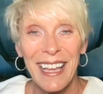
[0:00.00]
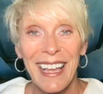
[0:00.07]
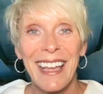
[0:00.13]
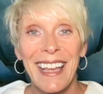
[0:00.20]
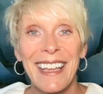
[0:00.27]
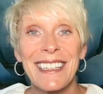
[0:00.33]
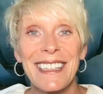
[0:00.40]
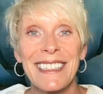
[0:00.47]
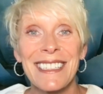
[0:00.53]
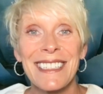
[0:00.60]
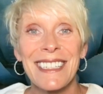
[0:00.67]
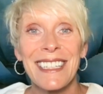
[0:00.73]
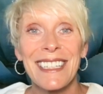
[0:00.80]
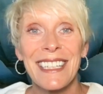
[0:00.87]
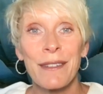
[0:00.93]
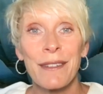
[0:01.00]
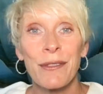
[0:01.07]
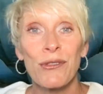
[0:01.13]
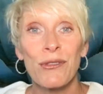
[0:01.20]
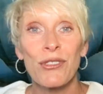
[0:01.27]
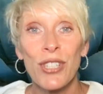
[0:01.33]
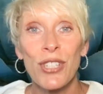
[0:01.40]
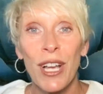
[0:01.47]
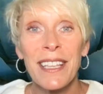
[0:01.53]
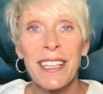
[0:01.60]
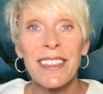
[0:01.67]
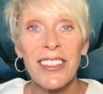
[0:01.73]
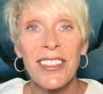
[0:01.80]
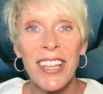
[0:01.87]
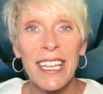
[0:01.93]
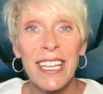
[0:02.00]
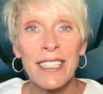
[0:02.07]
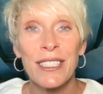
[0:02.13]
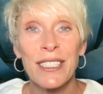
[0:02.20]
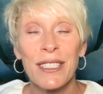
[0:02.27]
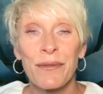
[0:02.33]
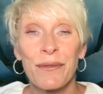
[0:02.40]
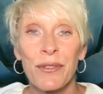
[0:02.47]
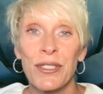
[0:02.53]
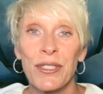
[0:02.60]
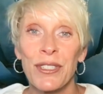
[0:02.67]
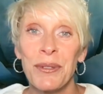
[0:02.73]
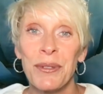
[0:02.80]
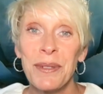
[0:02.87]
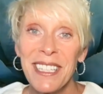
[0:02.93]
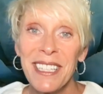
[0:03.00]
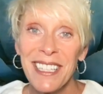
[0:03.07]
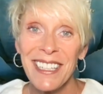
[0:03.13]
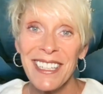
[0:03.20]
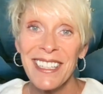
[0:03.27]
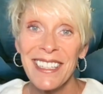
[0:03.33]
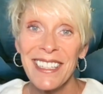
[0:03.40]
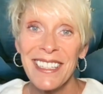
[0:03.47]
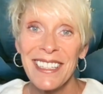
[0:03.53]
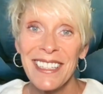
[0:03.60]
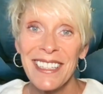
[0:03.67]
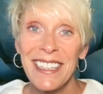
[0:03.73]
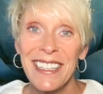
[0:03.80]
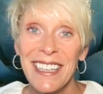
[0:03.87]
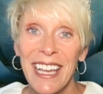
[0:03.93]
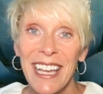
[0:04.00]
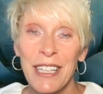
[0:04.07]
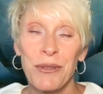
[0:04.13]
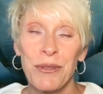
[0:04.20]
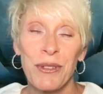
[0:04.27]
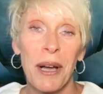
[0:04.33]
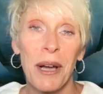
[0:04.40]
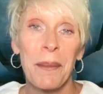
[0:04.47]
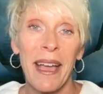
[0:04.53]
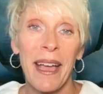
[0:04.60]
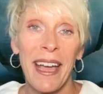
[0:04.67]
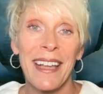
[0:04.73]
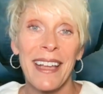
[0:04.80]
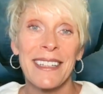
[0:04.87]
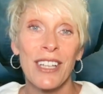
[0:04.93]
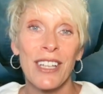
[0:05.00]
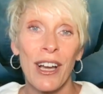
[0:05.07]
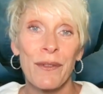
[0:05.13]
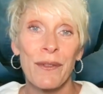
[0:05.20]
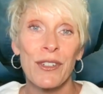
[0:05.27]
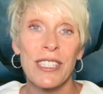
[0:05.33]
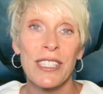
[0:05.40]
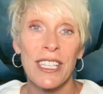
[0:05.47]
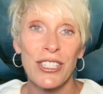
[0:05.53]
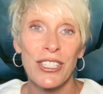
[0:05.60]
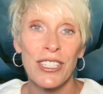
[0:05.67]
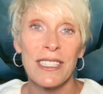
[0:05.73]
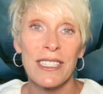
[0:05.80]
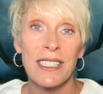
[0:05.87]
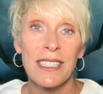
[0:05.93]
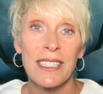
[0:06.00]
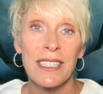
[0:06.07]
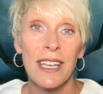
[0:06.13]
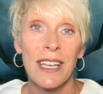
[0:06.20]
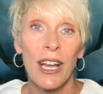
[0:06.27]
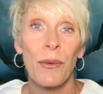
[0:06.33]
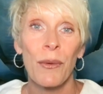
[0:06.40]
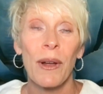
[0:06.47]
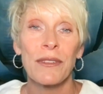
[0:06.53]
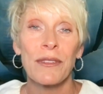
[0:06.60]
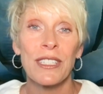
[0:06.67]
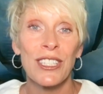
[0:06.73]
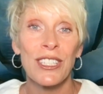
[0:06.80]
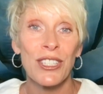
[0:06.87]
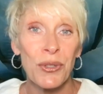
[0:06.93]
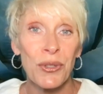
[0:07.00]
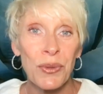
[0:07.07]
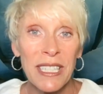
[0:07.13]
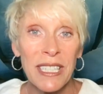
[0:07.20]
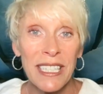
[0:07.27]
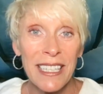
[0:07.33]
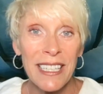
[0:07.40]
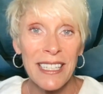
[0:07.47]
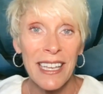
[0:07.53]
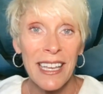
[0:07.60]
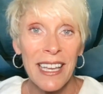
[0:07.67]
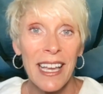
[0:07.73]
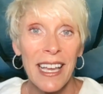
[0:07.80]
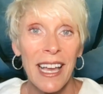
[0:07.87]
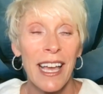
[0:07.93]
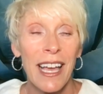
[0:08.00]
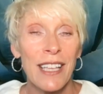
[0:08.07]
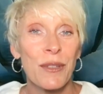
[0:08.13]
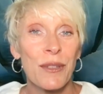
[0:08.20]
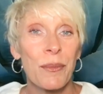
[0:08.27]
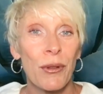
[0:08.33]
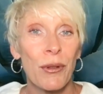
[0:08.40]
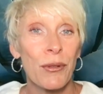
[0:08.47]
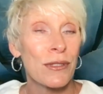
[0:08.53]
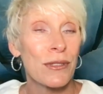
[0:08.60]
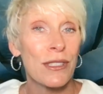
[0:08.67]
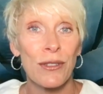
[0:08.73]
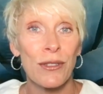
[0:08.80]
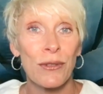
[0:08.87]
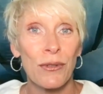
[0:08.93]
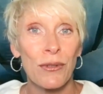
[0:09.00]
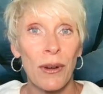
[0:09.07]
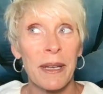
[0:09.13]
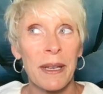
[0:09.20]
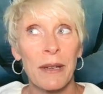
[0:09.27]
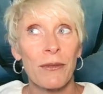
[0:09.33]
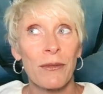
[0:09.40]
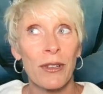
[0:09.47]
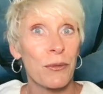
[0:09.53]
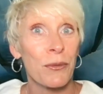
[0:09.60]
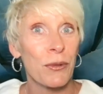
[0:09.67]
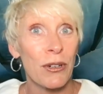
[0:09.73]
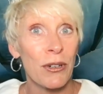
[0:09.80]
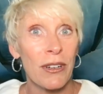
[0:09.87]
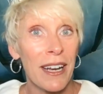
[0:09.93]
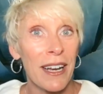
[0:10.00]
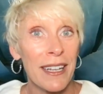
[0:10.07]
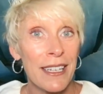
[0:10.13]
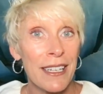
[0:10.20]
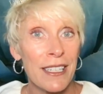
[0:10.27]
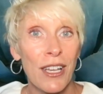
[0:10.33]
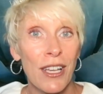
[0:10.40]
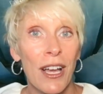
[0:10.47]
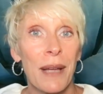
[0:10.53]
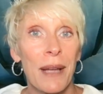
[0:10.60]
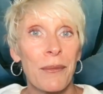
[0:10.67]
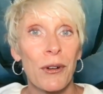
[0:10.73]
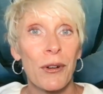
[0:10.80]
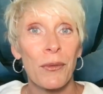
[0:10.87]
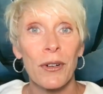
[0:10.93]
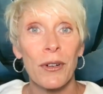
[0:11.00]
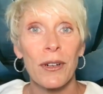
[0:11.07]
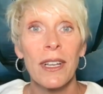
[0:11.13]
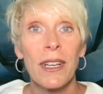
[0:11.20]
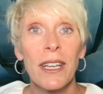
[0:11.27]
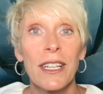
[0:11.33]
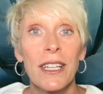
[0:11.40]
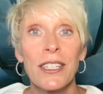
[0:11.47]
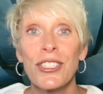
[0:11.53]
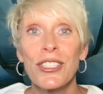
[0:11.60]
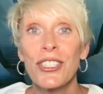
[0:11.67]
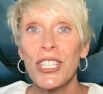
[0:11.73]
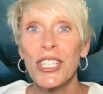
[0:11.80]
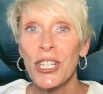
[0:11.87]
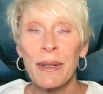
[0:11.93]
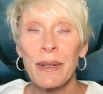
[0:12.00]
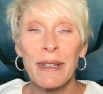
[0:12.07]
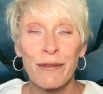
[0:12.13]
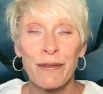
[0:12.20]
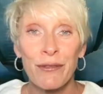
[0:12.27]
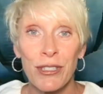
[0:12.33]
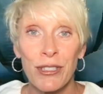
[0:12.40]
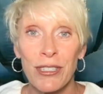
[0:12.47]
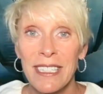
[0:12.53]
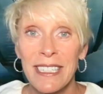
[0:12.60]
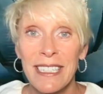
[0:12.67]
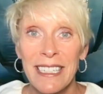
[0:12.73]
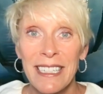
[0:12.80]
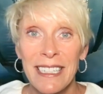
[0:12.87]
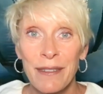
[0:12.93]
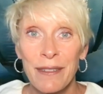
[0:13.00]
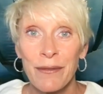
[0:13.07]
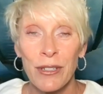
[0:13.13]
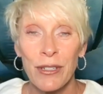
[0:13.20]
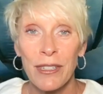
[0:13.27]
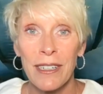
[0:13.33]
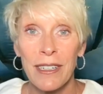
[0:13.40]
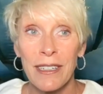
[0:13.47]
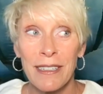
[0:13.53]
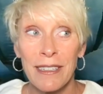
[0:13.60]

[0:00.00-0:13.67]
And if you shine the light for unity and you come at conversations around unity, as opposed to, I mean, look, we're not at a time where we're cheering for a